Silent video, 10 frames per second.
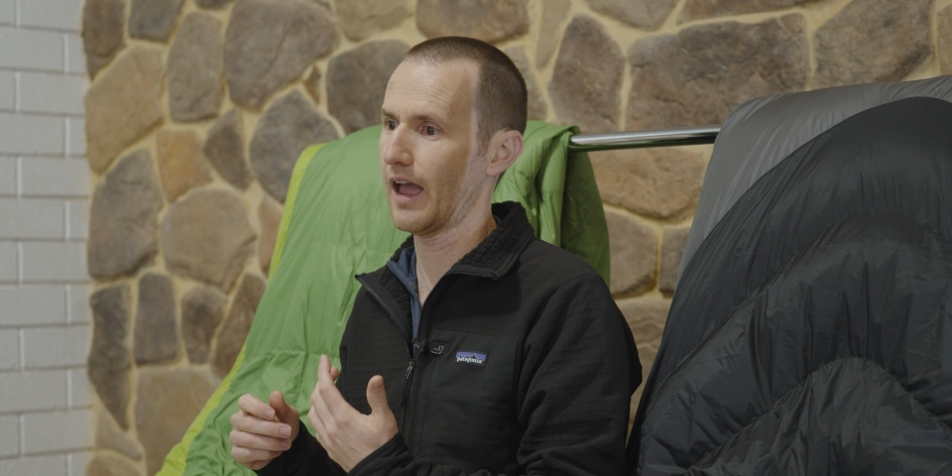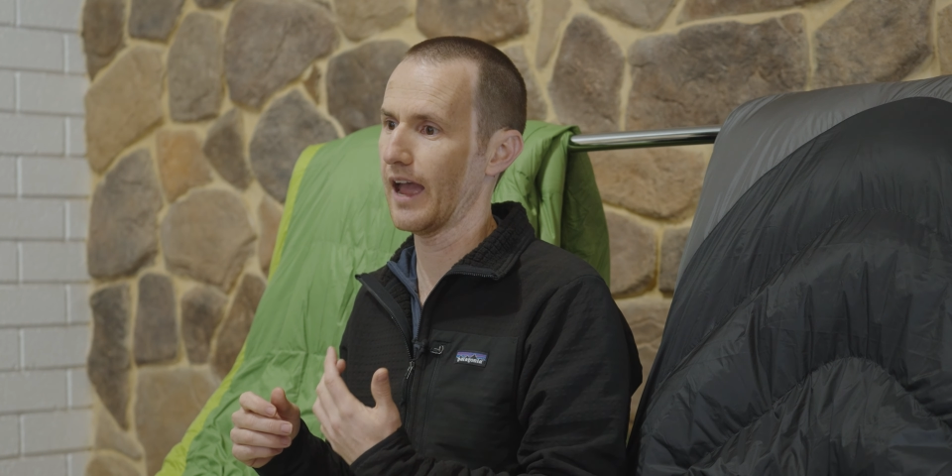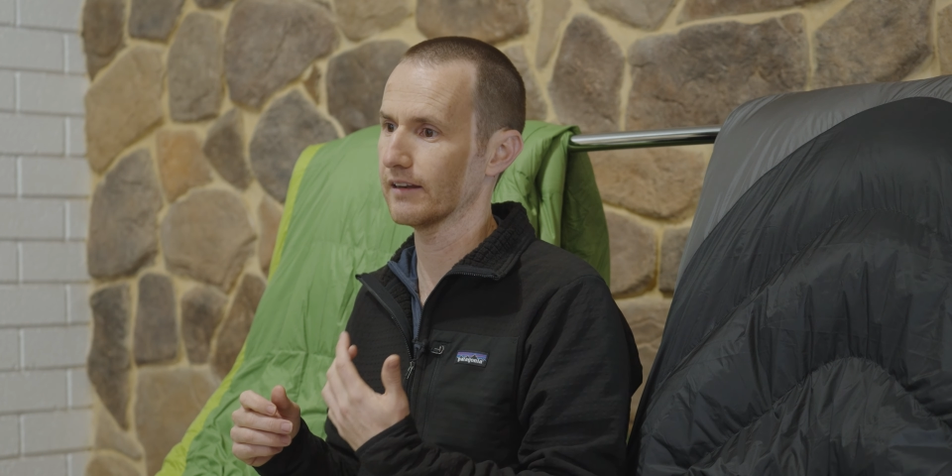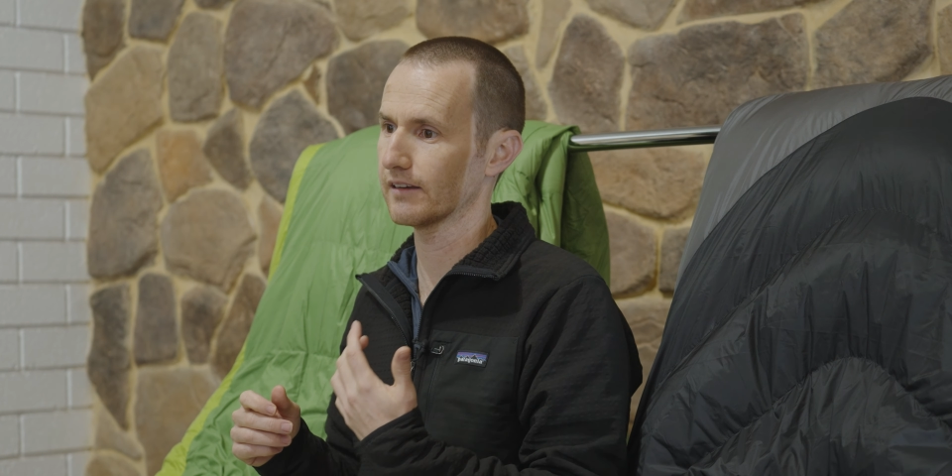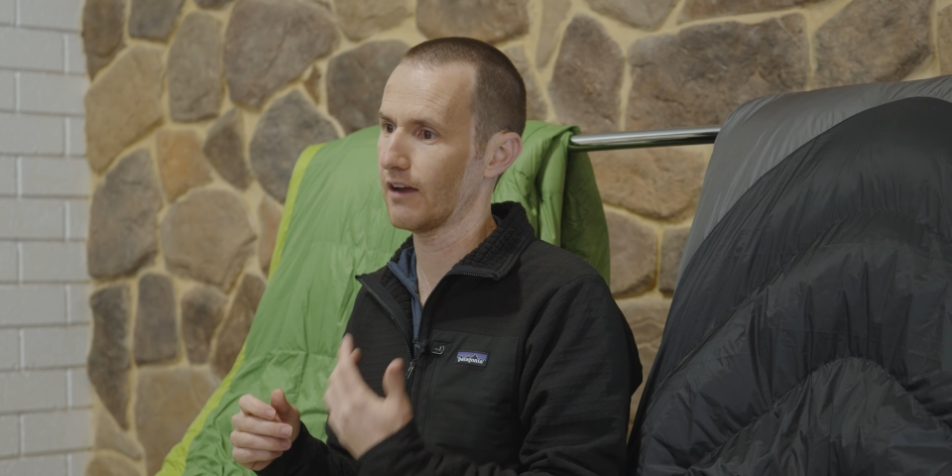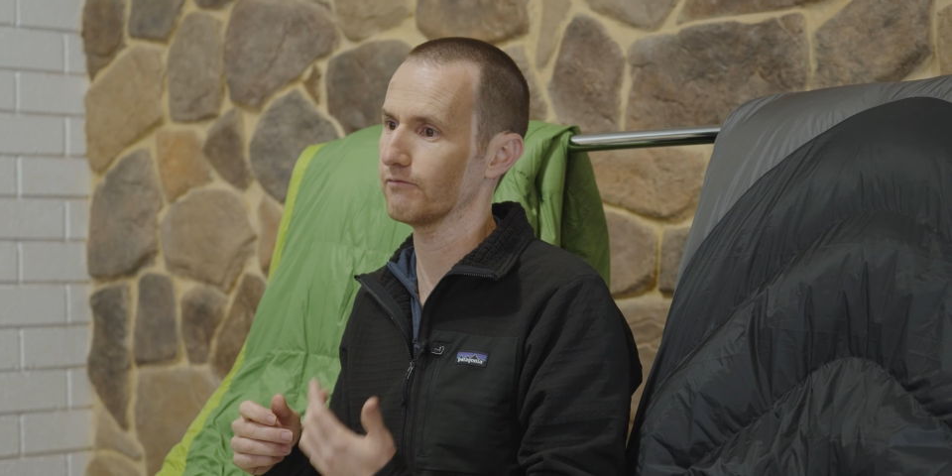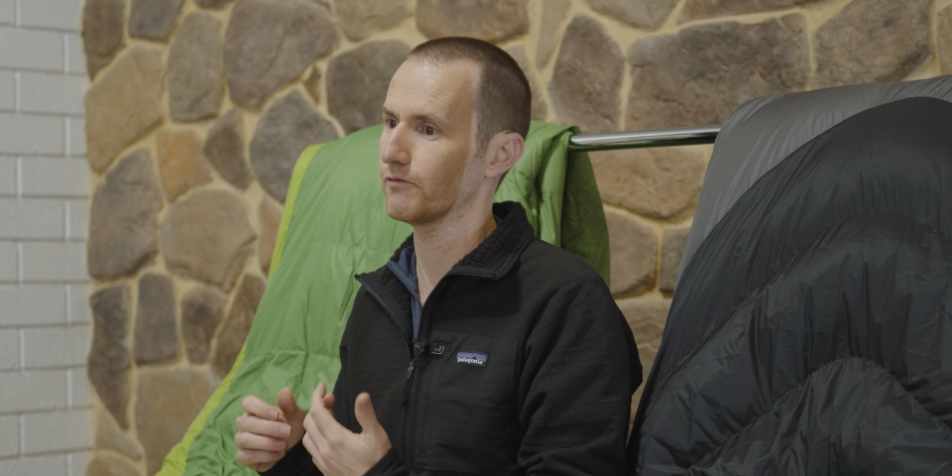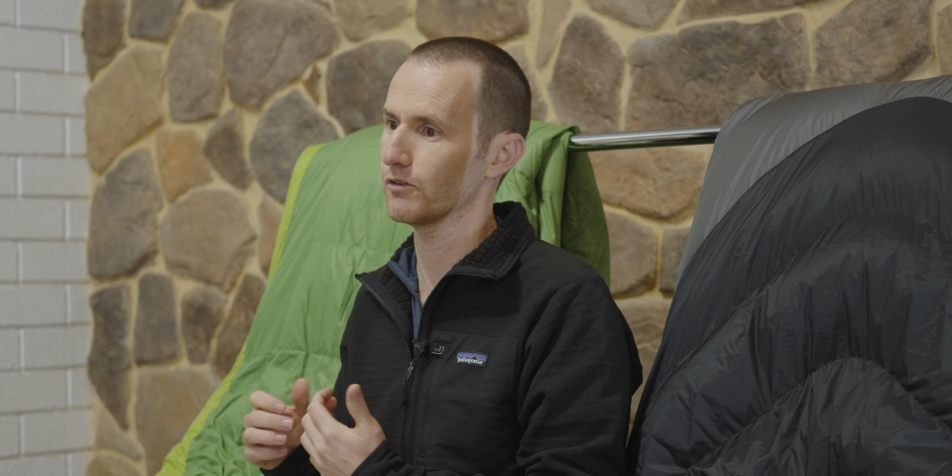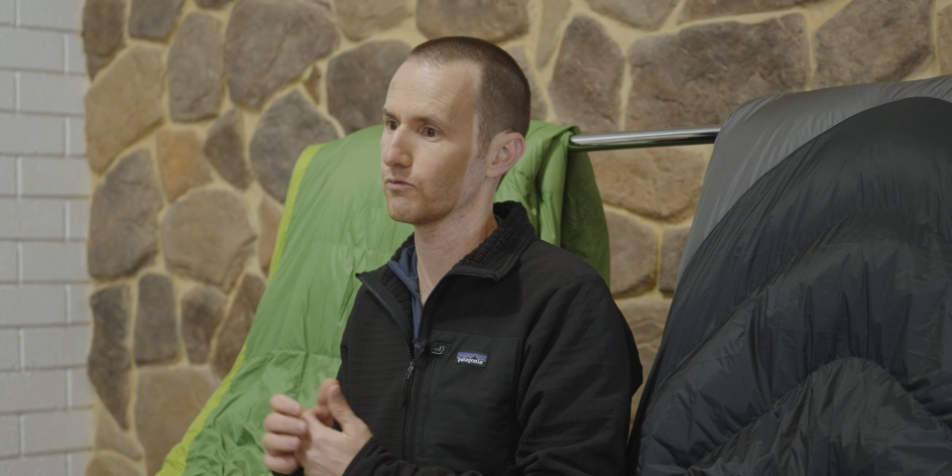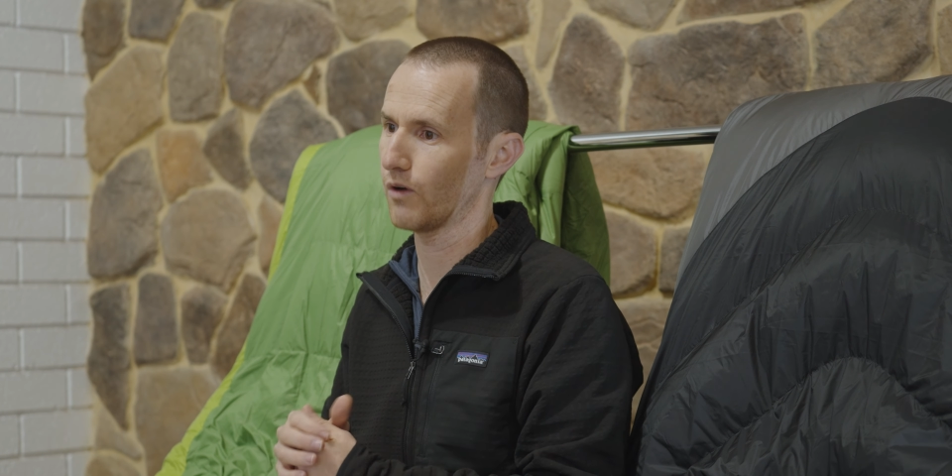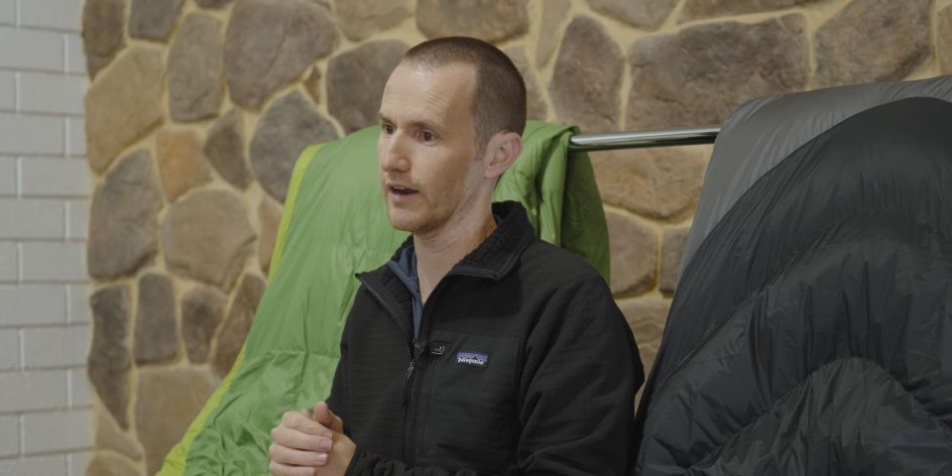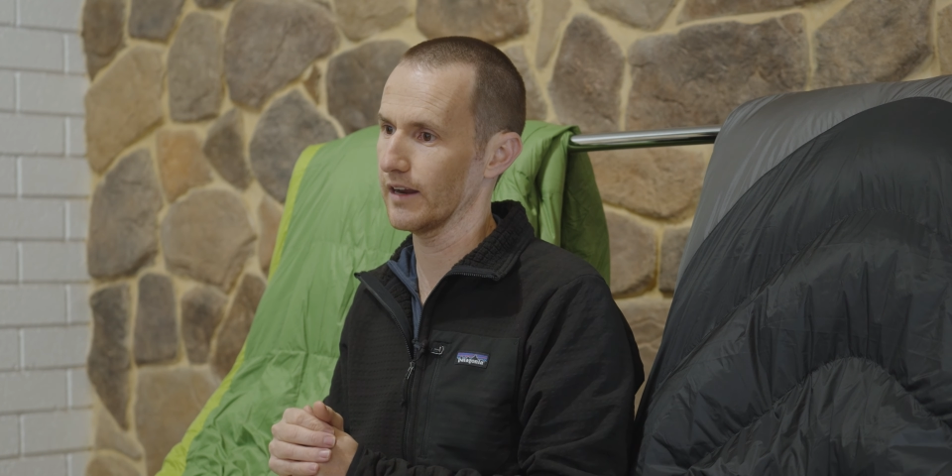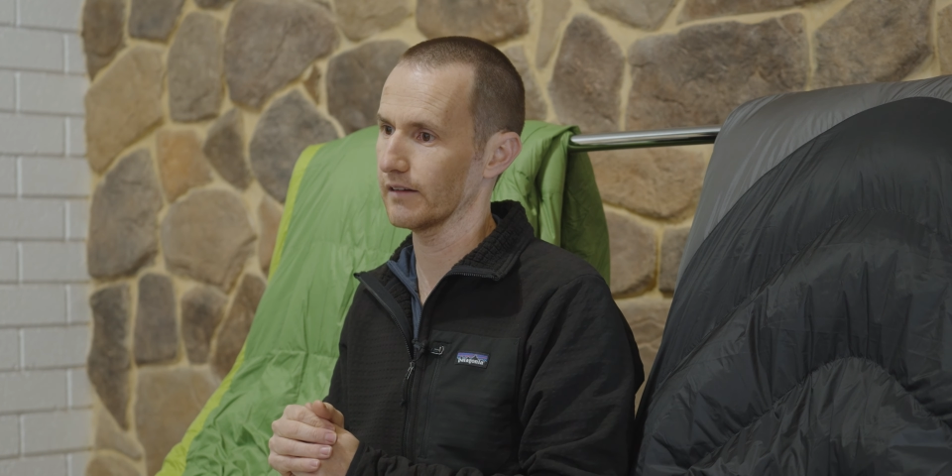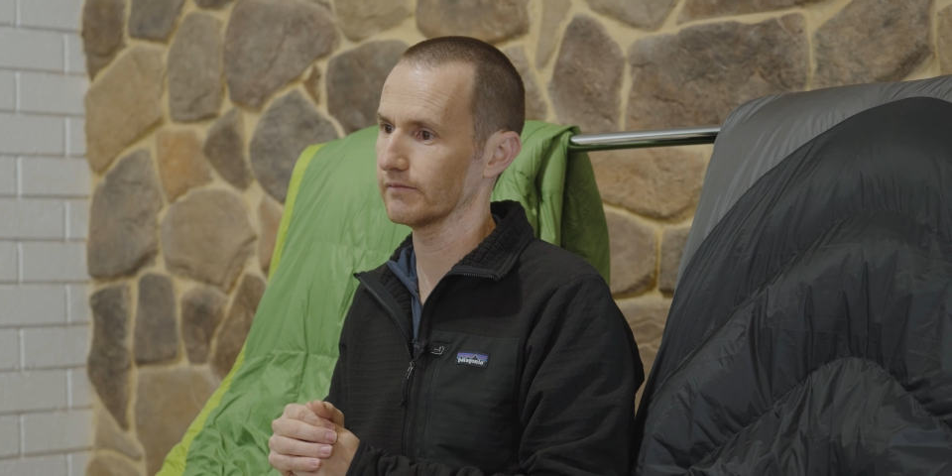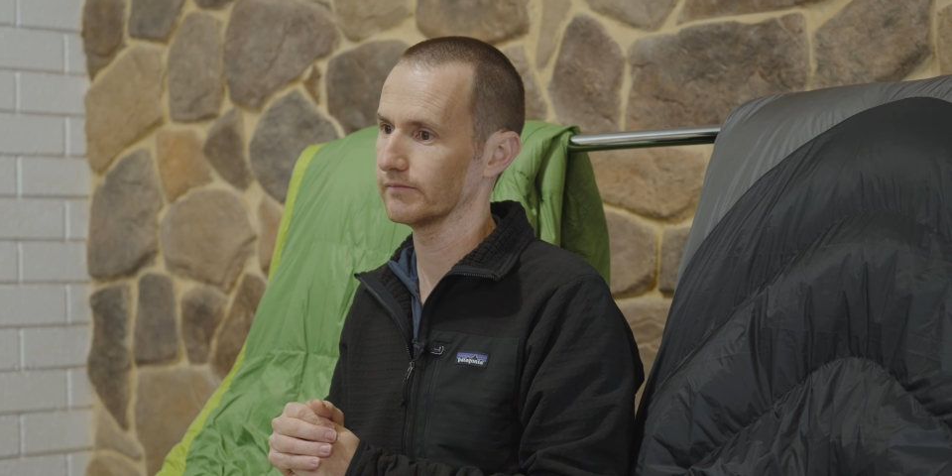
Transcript: and comfort rating.